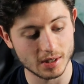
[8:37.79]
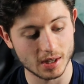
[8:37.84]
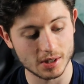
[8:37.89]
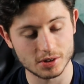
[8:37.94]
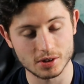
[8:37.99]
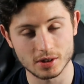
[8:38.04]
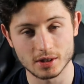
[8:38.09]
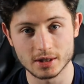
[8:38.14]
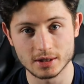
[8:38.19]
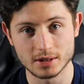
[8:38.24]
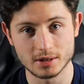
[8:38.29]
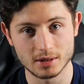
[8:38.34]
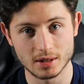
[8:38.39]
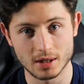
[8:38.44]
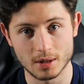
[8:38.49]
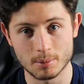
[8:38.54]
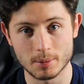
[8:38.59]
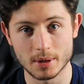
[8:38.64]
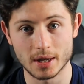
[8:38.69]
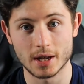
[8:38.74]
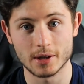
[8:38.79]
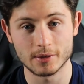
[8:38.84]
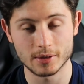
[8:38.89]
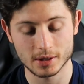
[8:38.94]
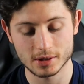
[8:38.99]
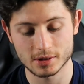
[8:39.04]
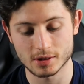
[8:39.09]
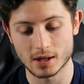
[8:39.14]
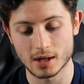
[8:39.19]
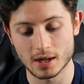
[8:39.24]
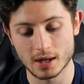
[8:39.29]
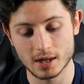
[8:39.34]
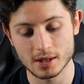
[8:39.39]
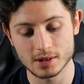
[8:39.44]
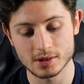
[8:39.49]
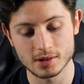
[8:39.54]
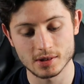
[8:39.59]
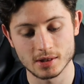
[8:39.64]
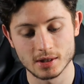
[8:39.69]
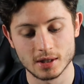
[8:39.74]
actually a perfect
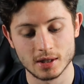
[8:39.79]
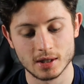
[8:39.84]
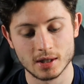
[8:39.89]
size.